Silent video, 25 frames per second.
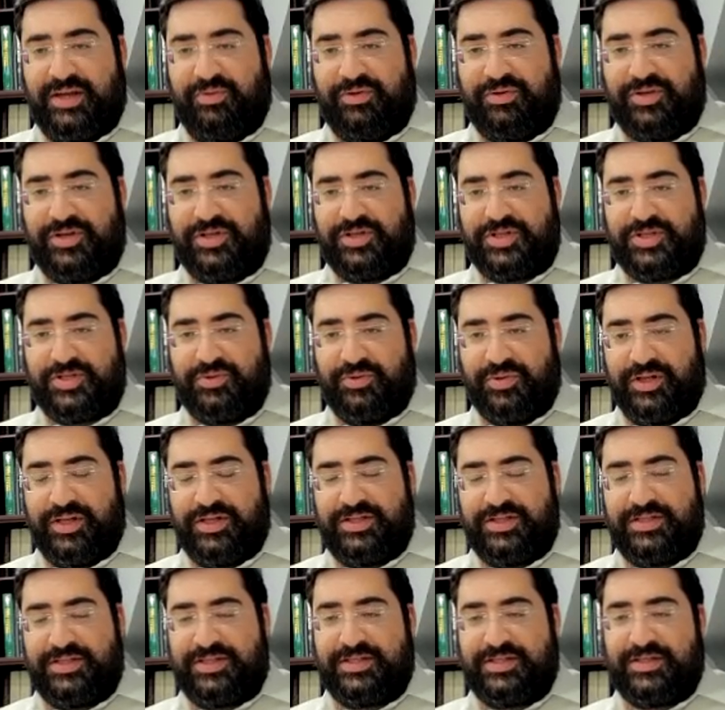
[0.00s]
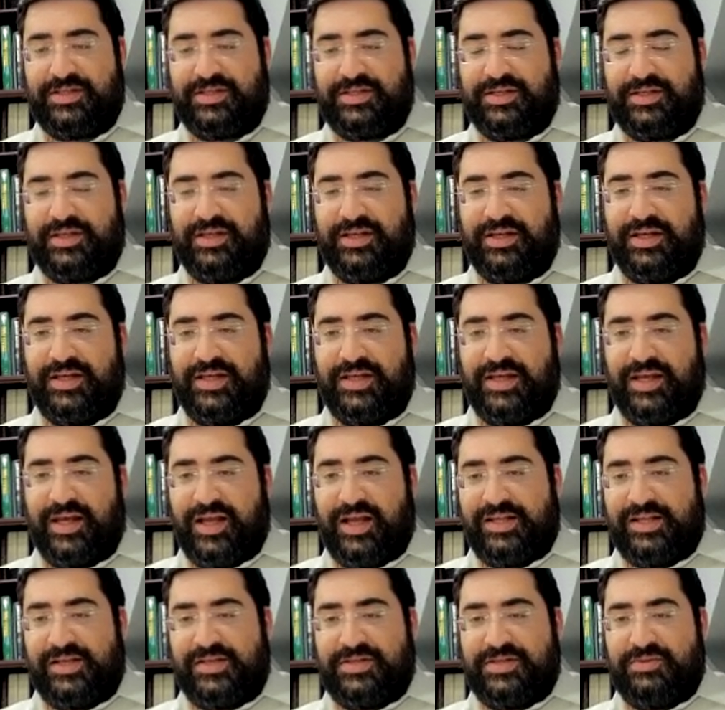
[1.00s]
with his students,
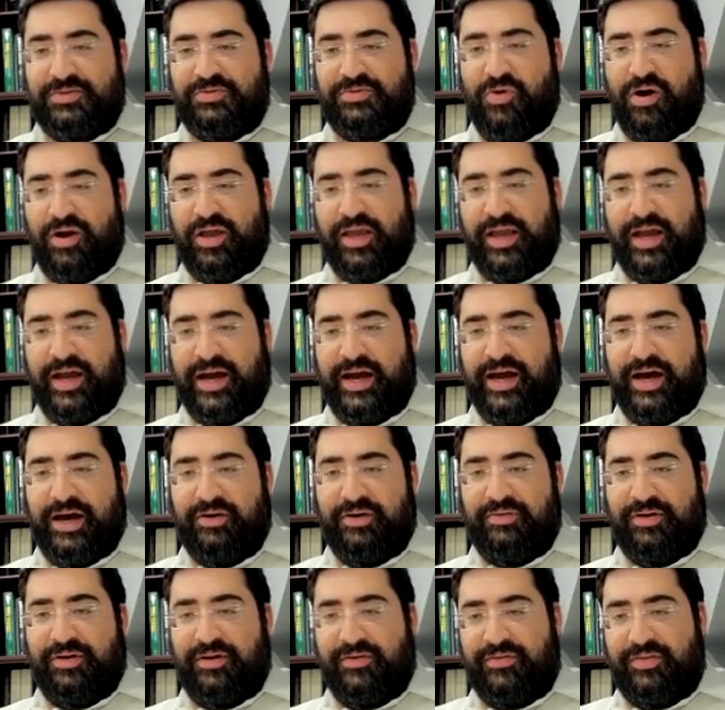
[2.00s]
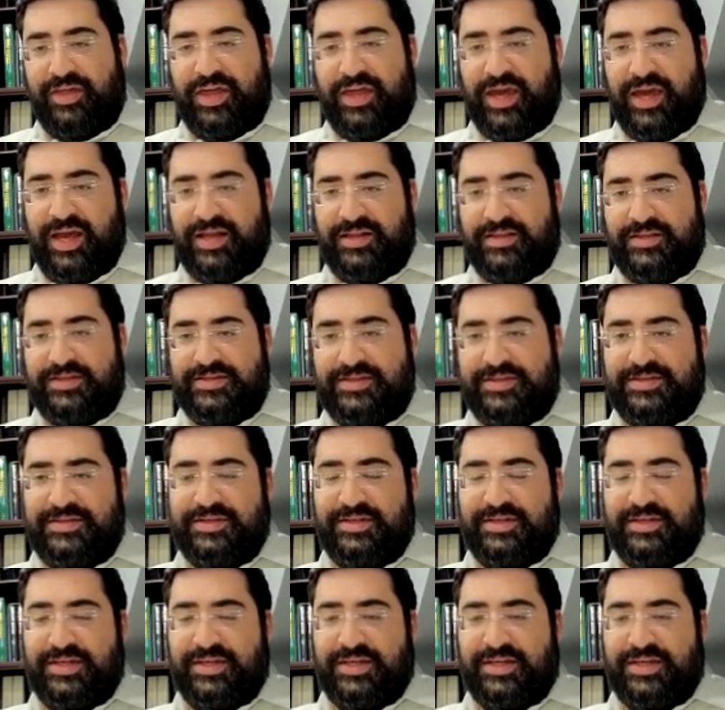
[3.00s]
and as he was walking out of the gates,